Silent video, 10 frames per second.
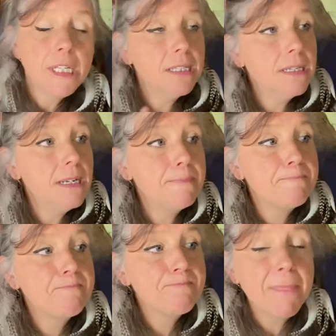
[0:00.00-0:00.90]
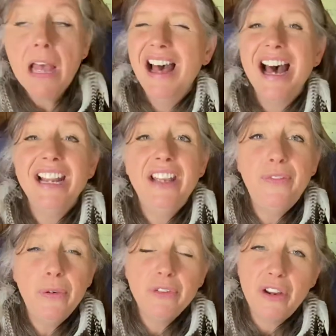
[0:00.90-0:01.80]
So, and if
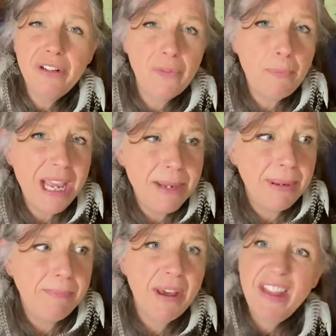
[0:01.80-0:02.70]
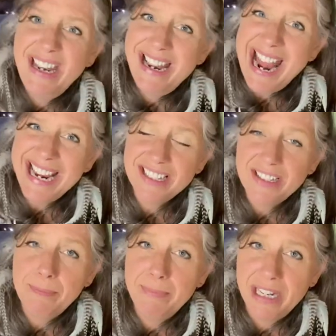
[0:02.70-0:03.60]
you don't have a baby by the
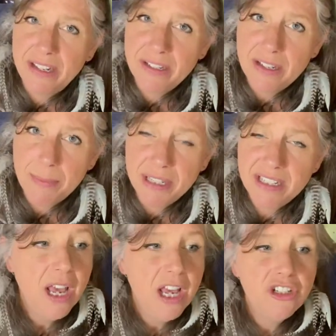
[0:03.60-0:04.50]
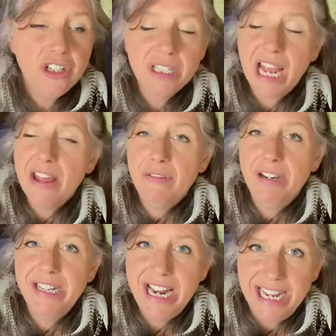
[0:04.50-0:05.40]
next Midsummer's Day, just gather
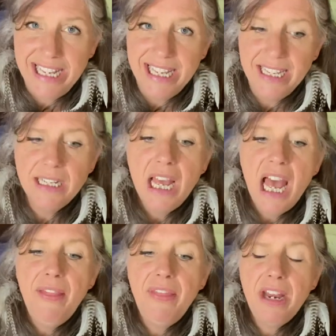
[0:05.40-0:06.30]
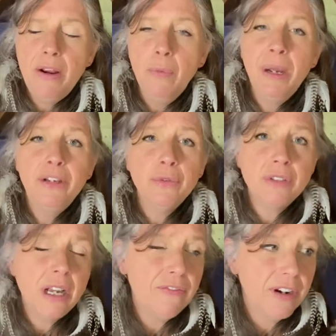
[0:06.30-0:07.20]
it naked, and then when you're
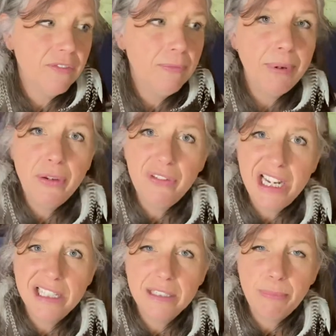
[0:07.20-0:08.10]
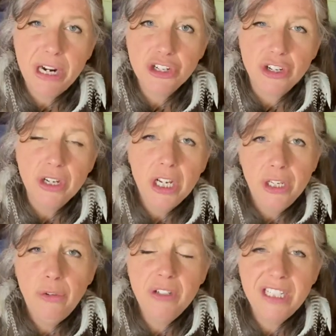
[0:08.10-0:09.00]
suffering from postnatal depression,
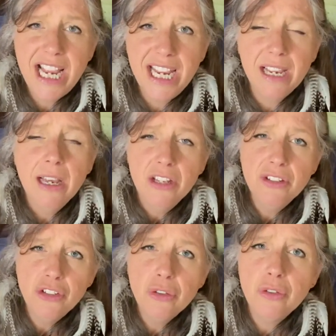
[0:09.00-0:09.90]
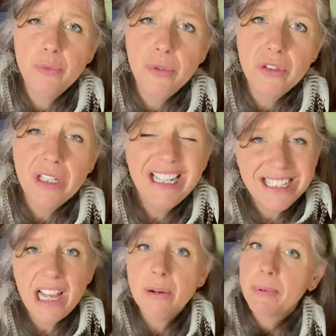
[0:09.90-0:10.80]
you can take St. John's wort to
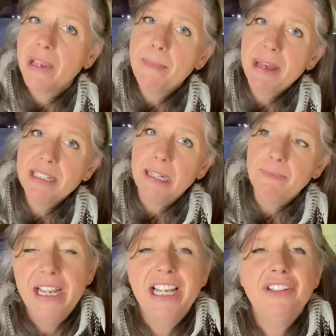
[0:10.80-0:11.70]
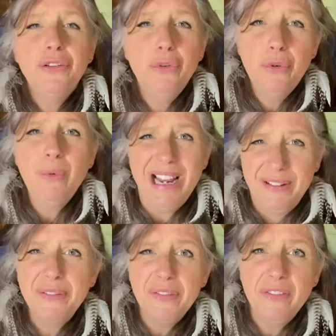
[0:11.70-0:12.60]
help you get better. It's an
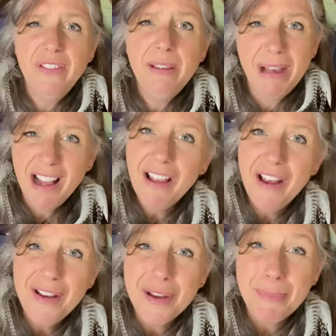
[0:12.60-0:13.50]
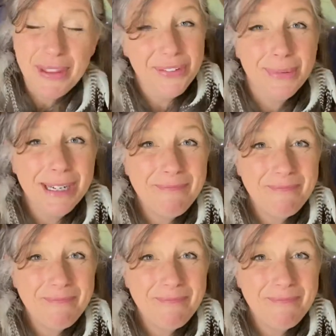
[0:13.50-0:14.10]
all-round female herb, this one.